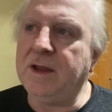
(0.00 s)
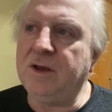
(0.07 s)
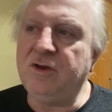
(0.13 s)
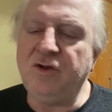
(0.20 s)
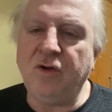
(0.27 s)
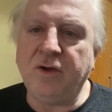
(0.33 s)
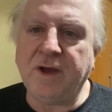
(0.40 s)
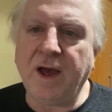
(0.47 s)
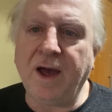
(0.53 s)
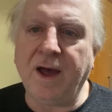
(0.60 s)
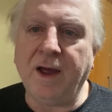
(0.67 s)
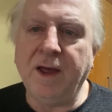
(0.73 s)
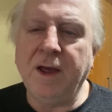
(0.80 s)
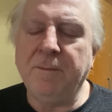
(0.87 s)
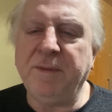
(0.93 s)
new
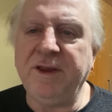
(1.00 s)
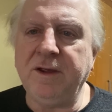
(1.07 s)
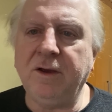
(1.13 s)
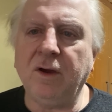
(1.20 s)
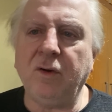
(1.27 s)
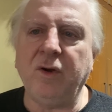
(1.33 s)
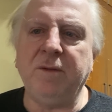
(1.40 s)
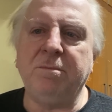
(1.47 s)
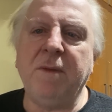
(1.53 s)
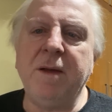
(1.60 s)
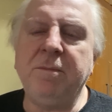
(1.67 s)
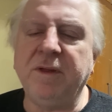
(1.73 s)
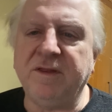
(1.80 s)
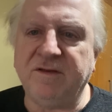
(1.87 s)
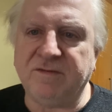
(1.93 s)
car. But you've got to
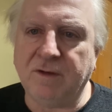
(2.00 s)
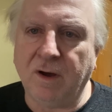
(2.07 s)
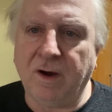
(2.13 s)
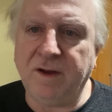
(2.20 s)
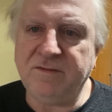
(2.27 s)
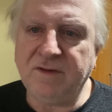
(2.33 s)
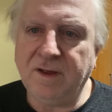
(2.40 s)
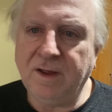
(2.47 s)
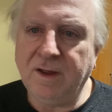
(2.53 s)
remember this, guys.